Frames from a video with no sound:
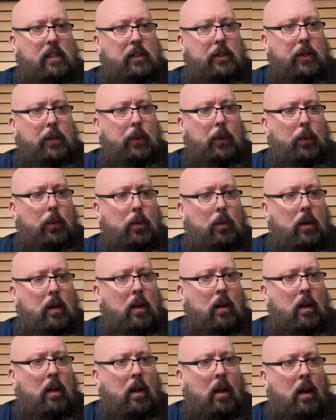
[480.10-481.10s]
tune.
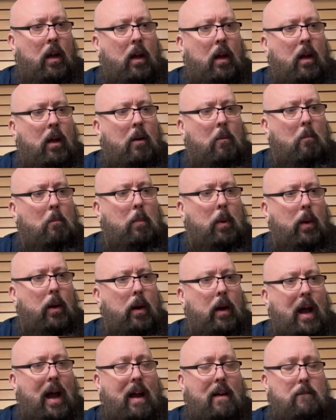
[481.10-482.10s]
But
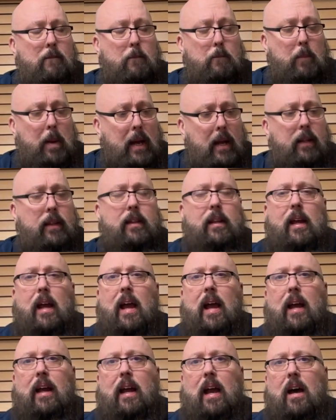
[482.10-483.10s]
I've bent the
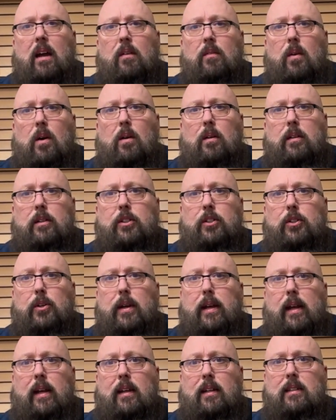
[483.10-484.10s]
heck out of all the
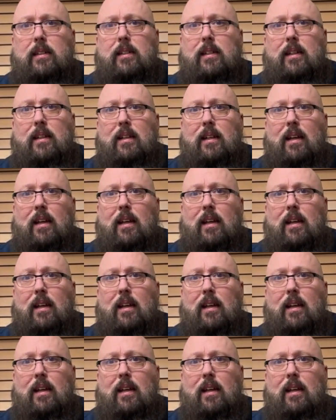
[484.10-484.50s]
strings